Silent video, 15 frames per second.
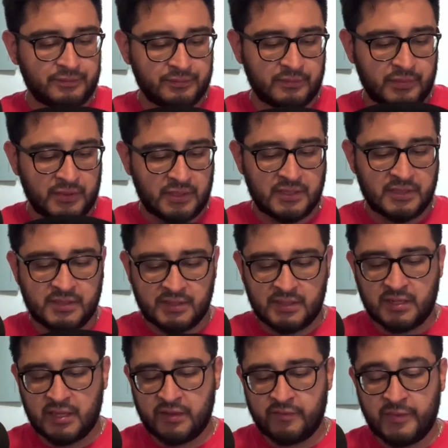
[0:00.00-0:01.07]
This is gonna
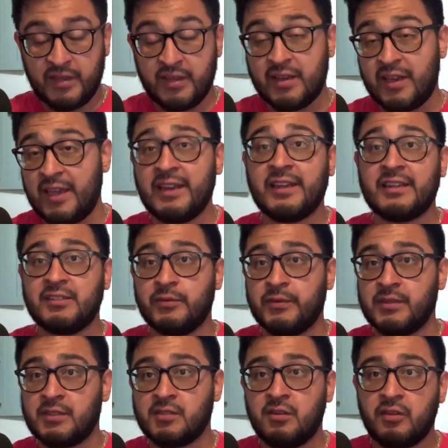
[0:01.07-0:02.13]
give me a headache to
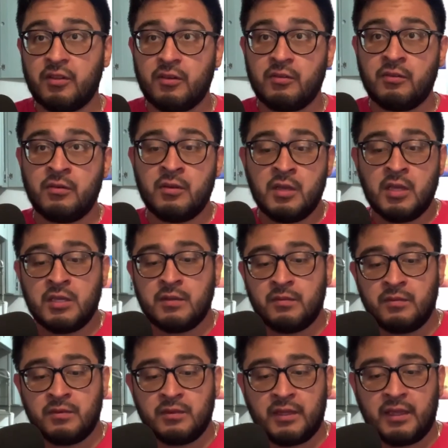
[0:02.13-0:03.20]
install though,
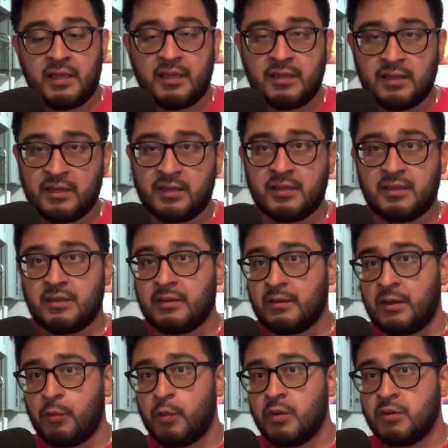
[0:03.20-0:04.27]
and
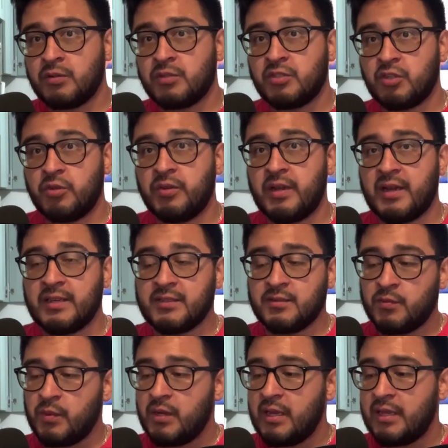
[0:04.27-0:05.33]
I will show you guys
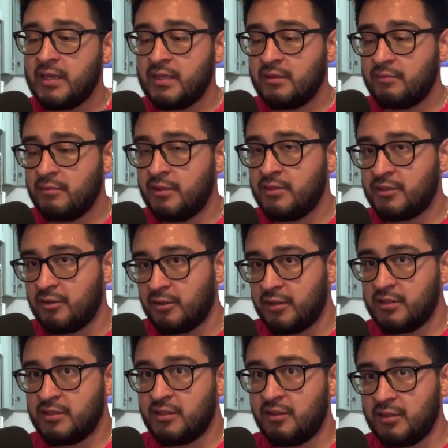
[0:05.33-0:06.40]
when I start
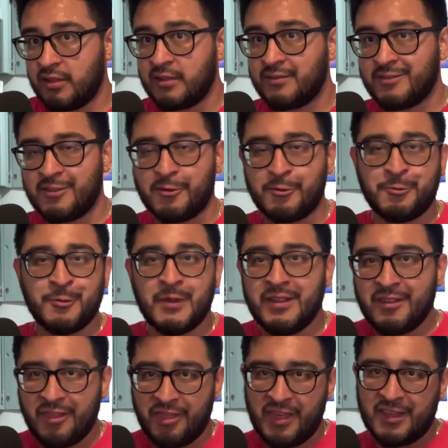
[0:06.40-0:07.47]
installing it. So
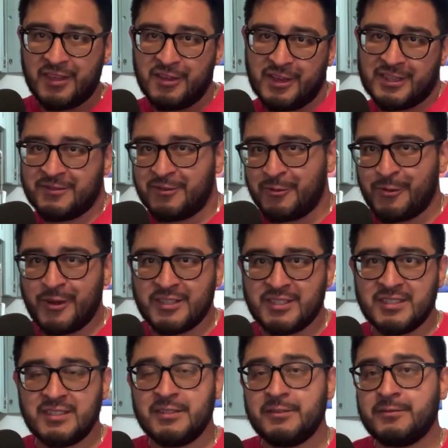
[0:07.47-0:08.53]
thank you guys for
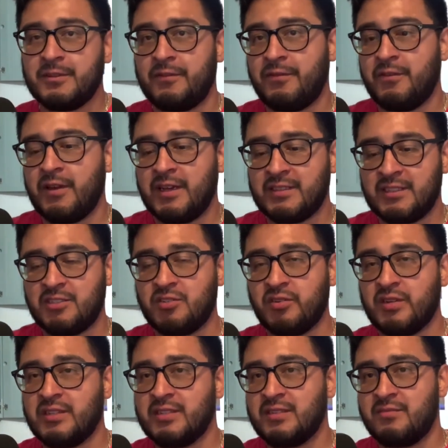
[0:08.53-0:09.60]
watching. If you guys enjoyed
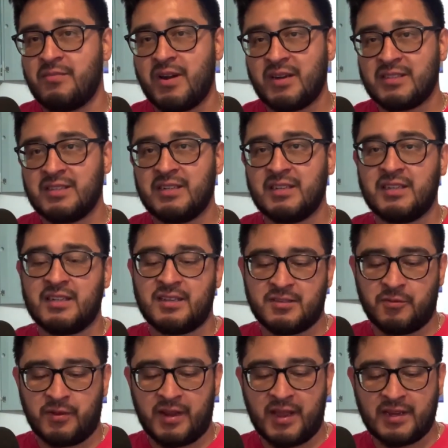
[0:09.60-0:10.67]
this unboxing and this
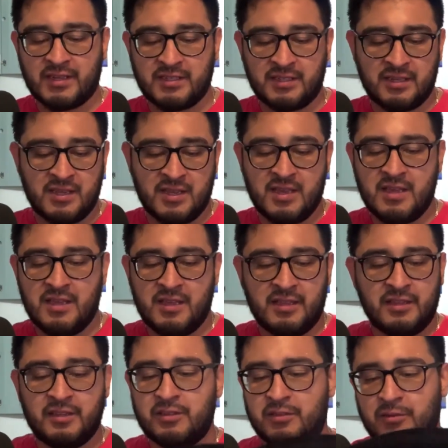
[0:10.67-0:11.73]
reaction,
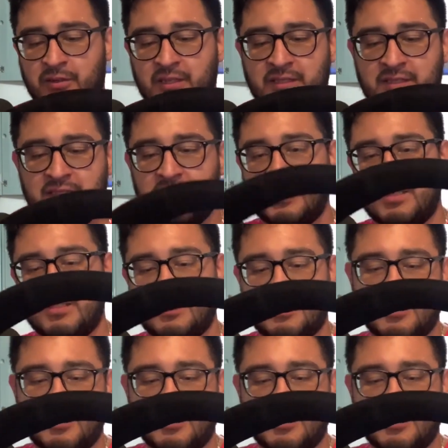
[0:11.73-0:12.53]
dude, this thing looks